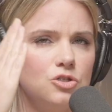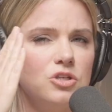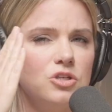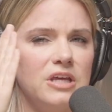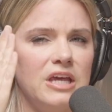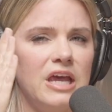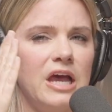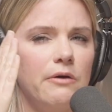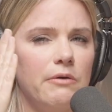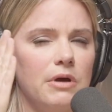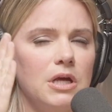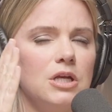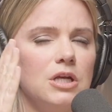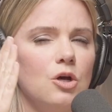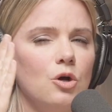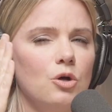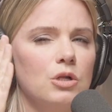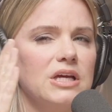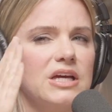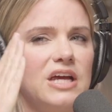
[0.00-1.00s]
usually how I
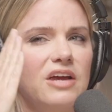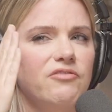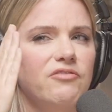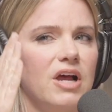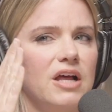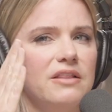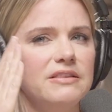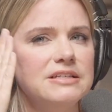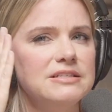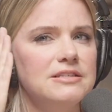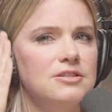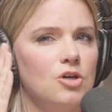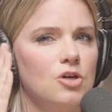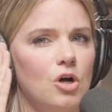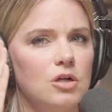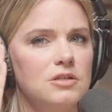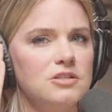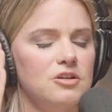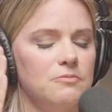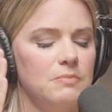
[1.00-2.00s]
know like I've got these
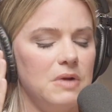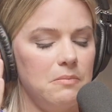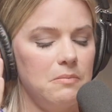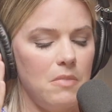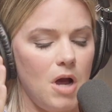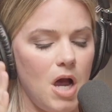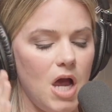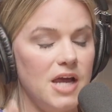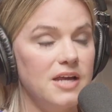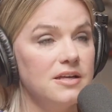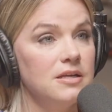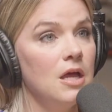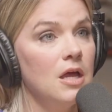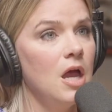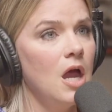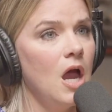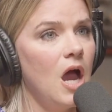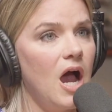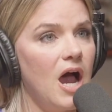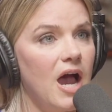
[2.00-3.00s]
thoughts on my mind.
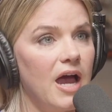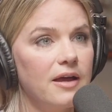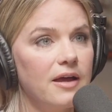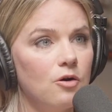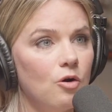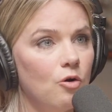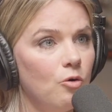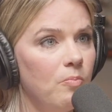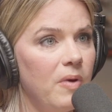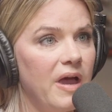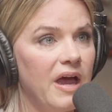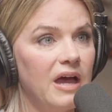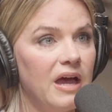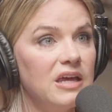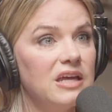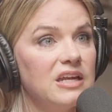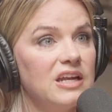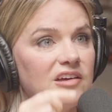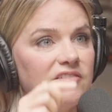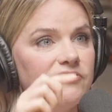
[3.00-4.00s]
I go
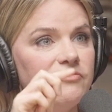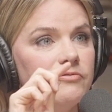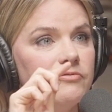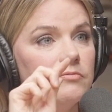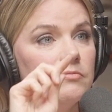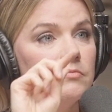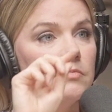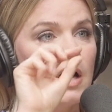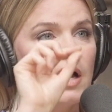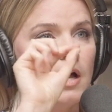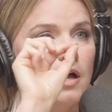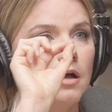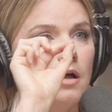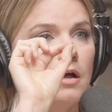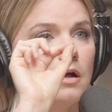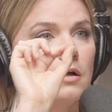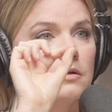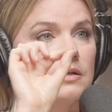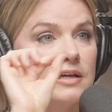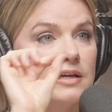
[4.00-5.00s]
back and I've
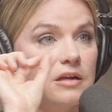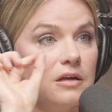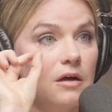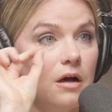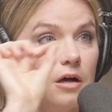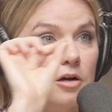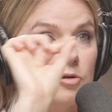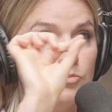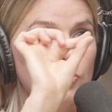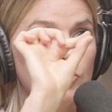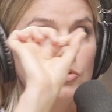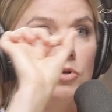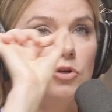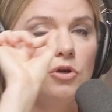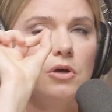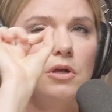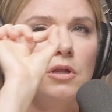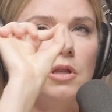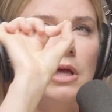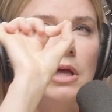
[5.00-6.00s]
like an Audible,
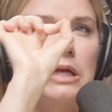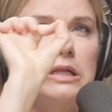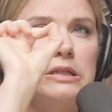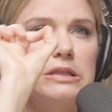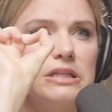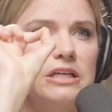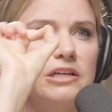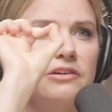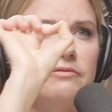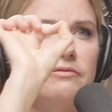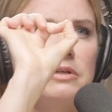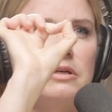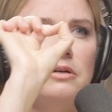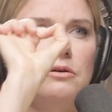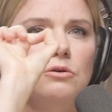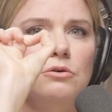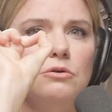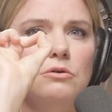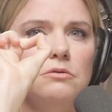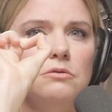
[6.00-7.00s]
you can like leave
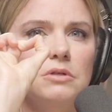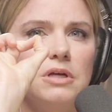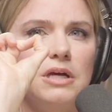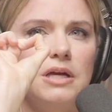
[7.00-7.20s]
little